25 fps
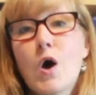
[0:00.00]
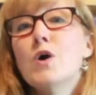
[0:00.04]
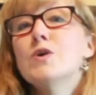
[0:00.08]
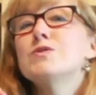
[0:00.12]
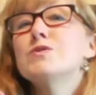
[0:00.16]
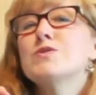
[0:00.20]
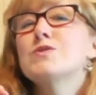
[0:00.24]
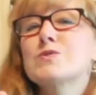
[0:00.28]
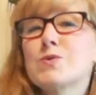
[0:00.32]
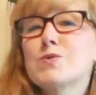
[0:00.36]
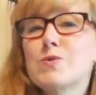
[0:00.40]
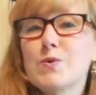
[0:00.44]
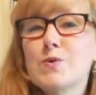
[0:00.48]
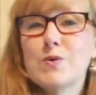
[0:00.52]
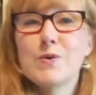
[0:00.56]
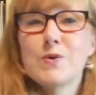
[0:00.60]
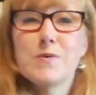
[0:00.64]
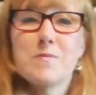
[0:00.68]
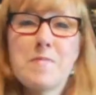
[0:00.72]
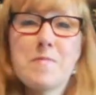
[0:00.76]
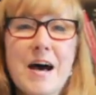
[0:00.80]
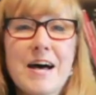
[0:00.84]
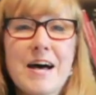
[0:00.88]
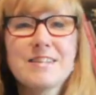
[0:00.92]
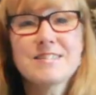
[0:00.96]
School
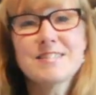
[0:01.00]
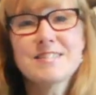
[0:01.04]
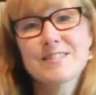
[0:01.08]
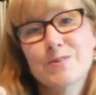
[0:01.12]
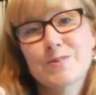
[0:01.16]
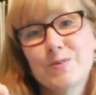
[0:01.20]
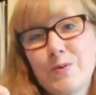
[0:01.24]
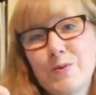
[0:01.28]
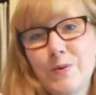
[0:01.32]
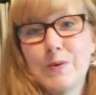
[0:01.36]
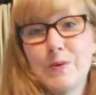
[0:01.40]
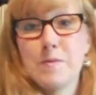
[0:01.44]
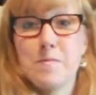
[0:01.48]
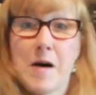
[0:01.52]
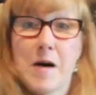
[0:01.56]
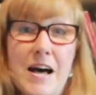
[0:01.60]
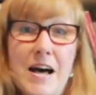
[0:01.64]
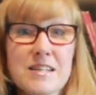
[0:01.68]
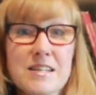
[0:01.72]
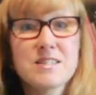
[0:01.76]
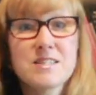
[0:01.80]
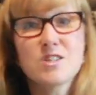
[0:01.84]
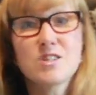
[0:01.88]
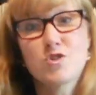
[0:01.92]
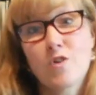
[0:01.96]
bus, school
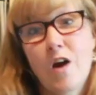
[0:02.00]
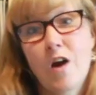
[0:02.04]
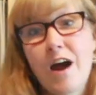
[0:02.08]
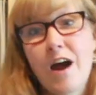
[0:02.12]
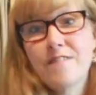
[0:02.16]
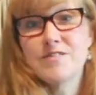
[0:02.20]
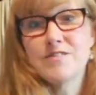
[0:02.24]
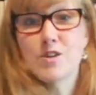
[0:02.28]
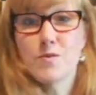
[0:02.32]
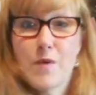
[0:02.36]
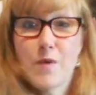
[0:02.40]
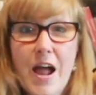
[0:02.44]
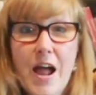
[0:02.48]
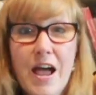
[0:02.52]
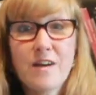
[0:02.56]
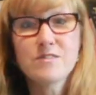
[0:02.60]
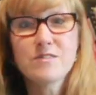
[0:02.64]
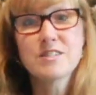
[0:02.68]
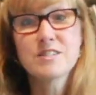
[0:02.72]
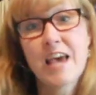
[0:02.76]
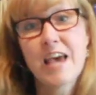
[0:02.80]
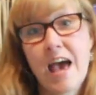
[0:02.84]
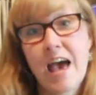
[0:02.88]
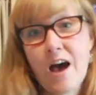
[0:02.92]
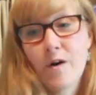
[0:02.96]
bus drives around
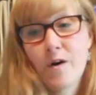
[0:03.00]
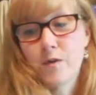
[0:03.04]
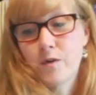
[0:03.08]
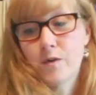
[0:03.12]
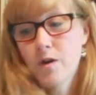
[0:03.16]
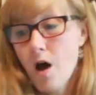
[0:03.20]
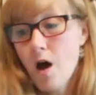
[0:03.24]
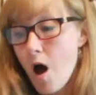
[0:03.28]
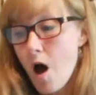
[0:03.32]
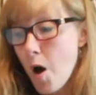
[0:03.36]
town,